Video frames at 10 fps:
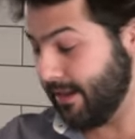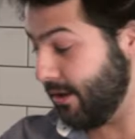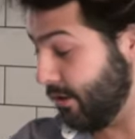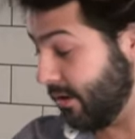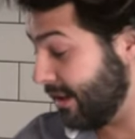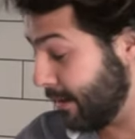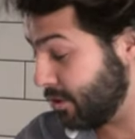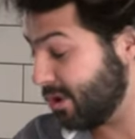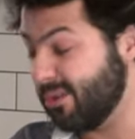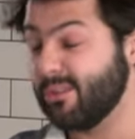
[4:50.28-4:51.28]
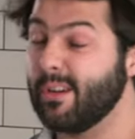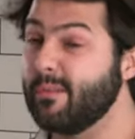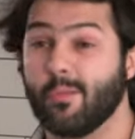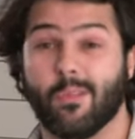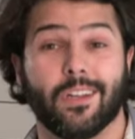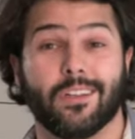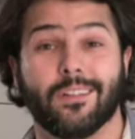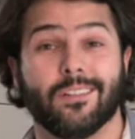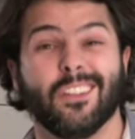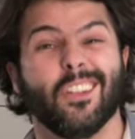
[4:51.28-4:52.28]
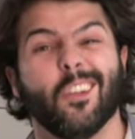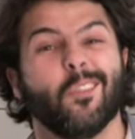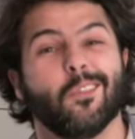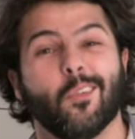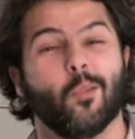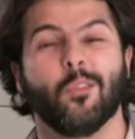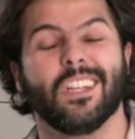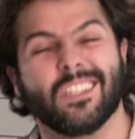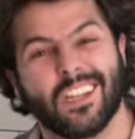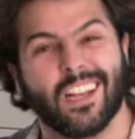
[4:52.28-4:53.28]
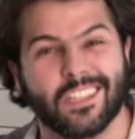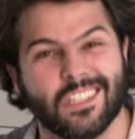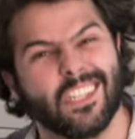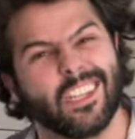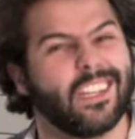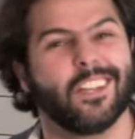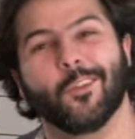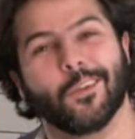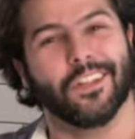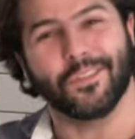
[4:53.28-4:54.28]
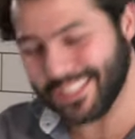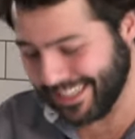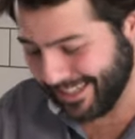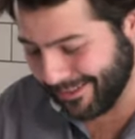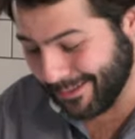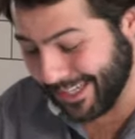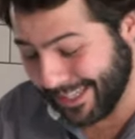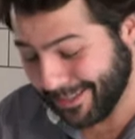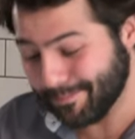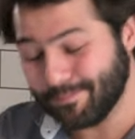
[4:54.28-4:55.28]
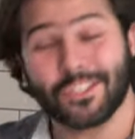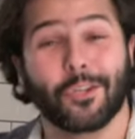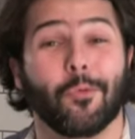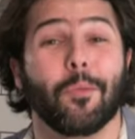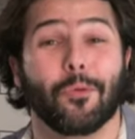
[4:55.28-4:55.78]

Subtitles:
you know, and I'm sure everyone, you know, who doesn't like chicken and olives, really? So buen